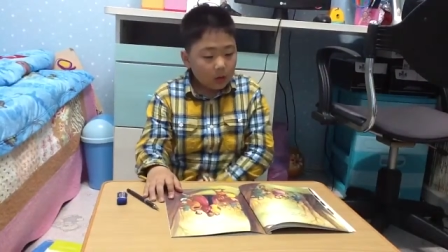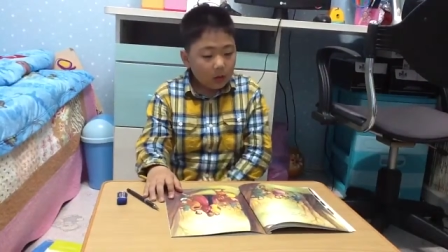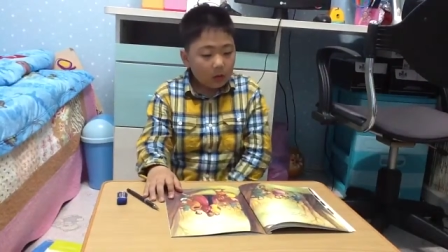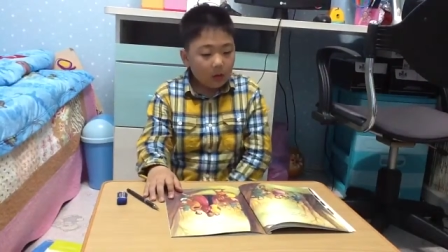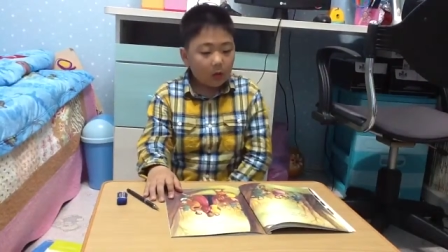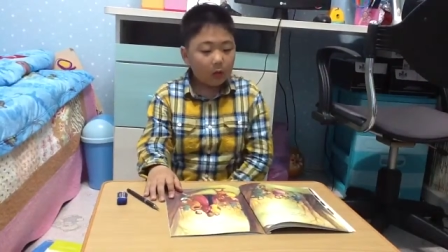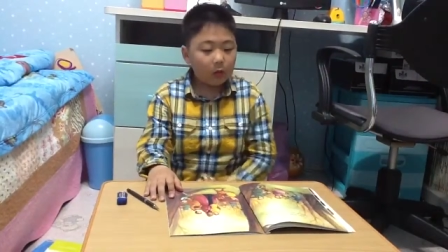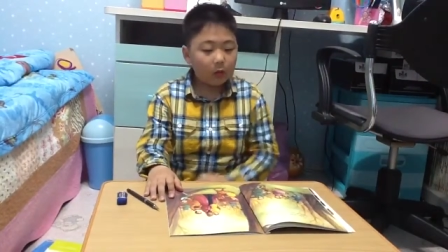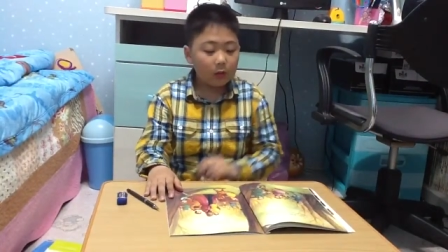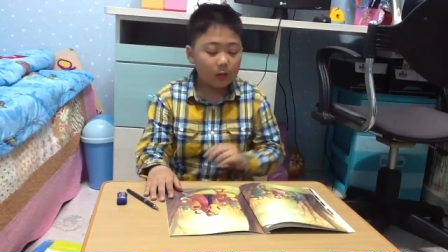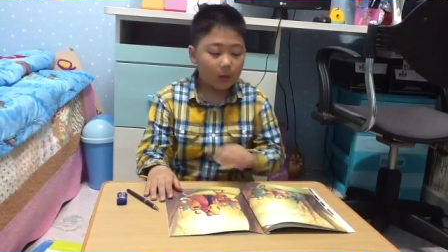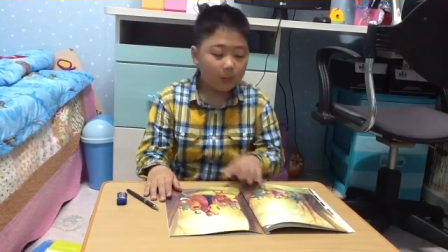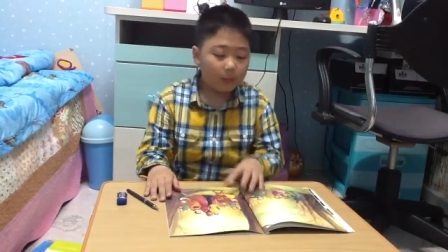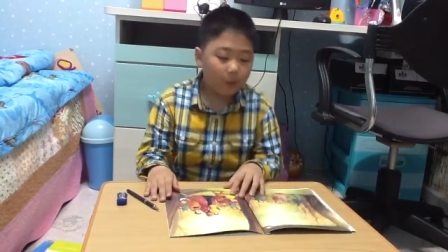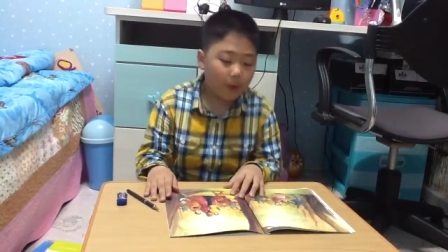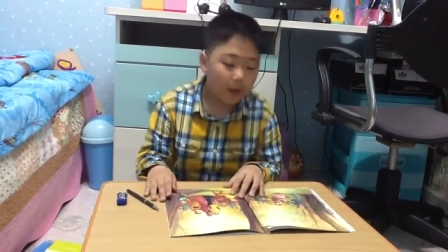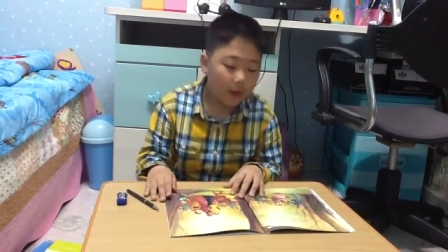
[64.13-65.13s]
on the
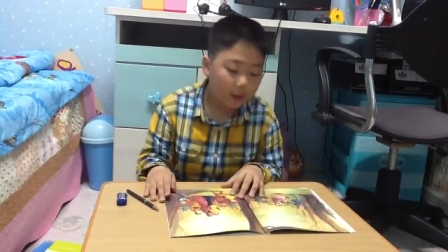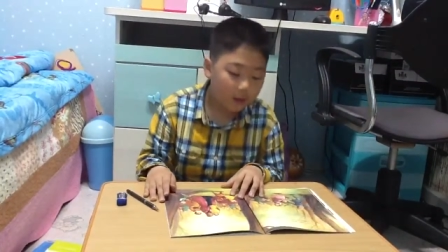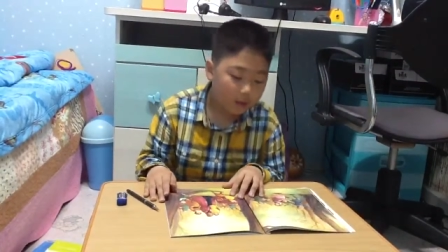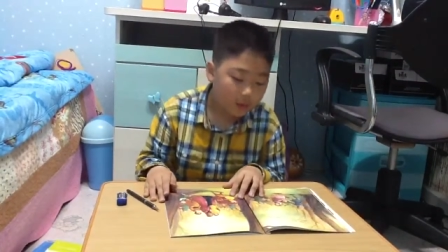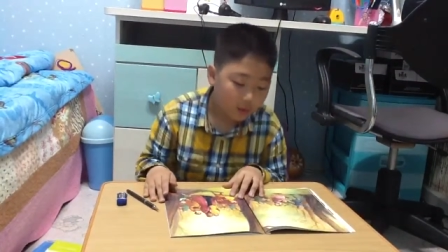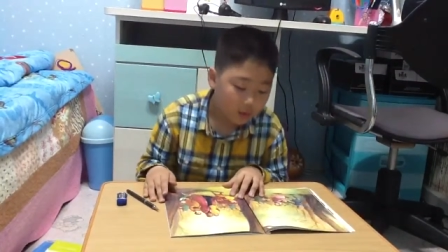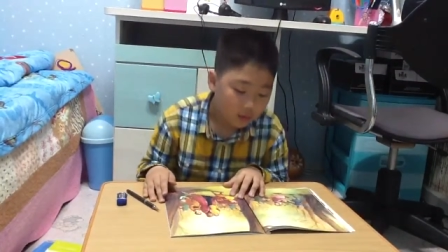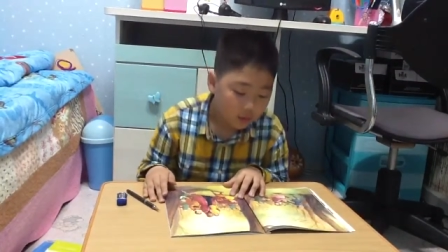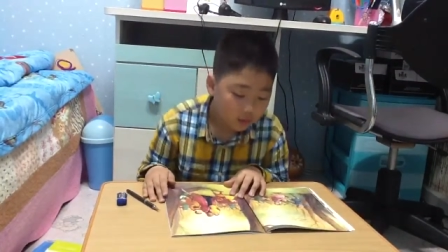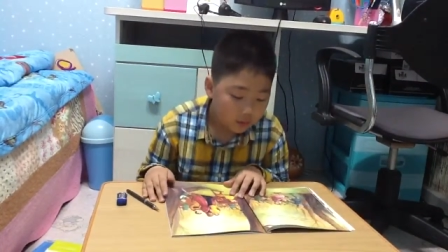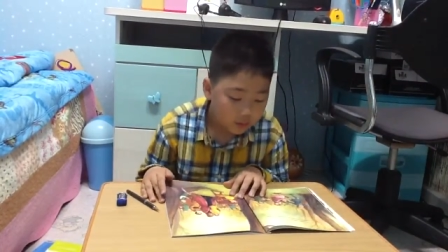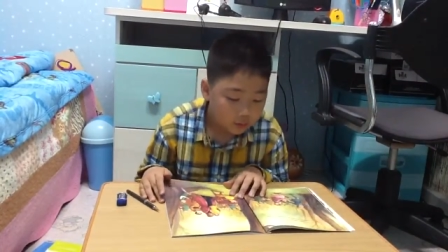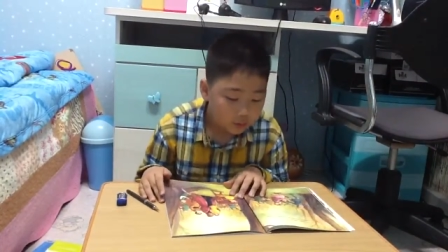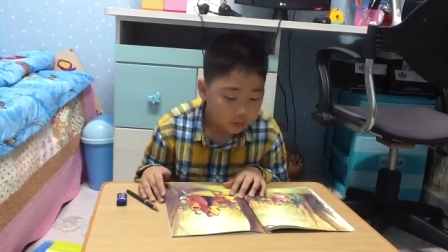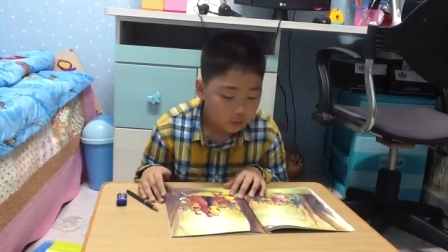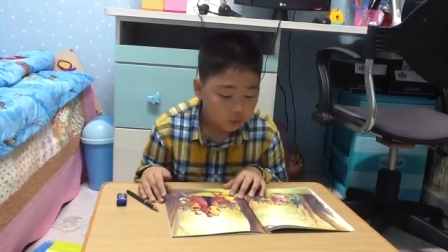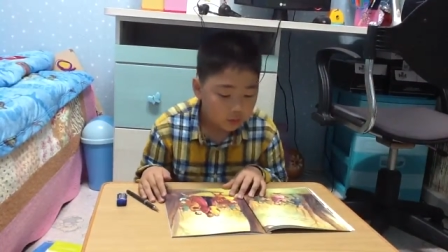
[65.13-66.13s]
person's
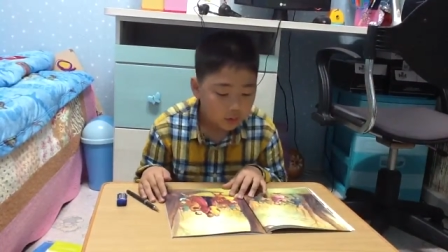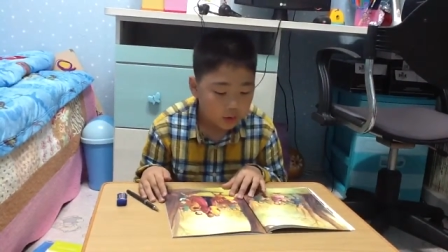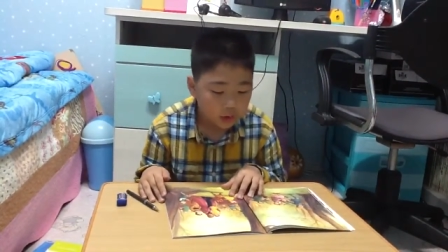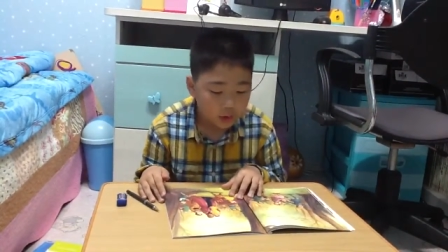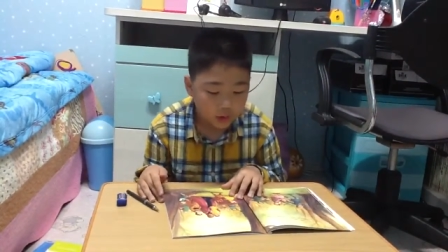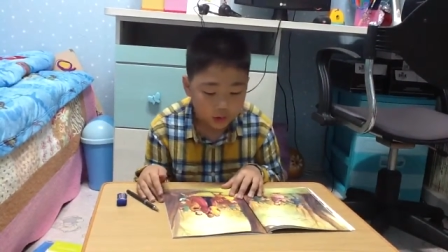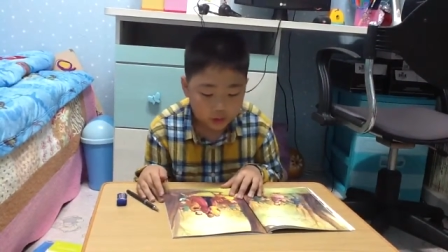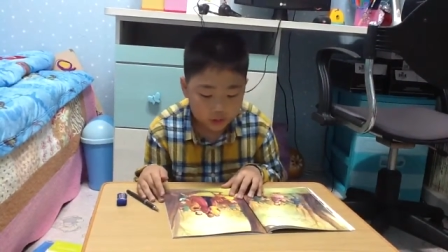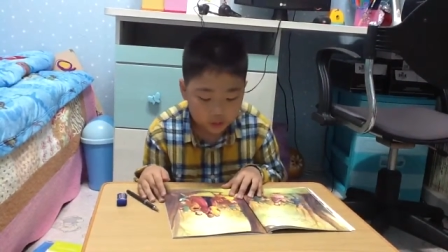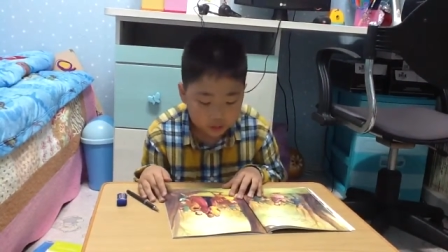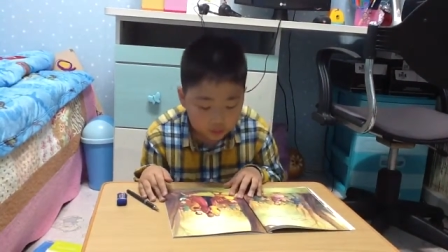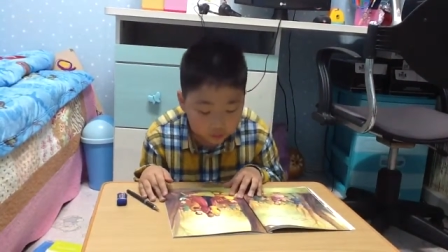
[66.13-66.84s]
wrong.